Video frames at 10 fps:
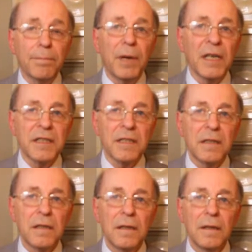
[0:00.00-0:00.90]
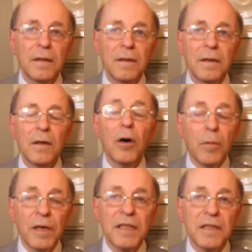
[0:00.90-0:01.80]
basis.
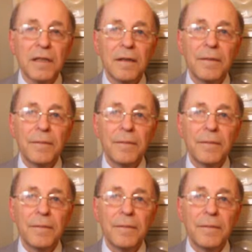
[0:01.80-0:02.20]
Always.